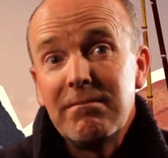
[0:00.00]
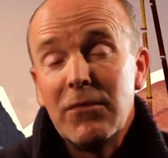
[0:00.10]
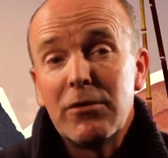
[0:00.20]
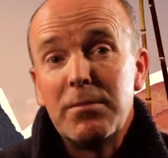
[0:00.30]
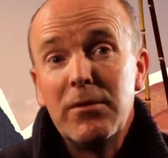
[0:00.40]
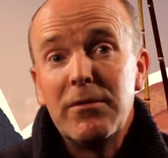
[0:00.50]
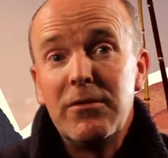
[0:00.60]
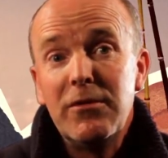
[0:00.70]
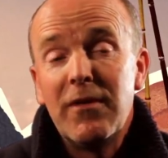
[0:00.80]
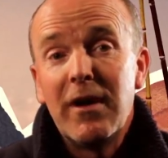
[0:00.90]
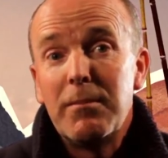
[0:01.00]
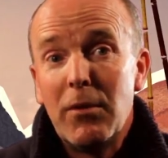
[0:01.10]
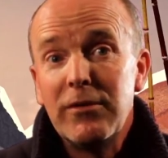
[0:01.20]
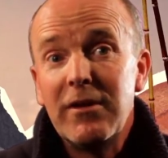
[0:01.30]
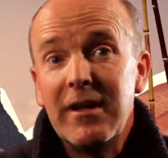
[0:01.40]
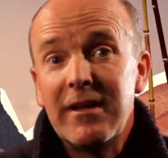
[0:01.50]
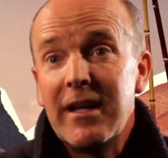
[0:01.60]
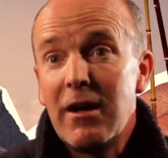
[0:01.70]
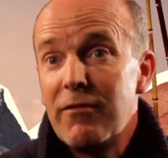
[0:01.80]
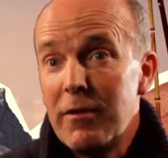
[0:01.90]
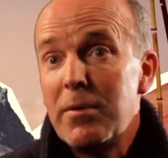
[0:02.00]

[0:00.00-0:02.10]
not to put too fine a point in it, they go for a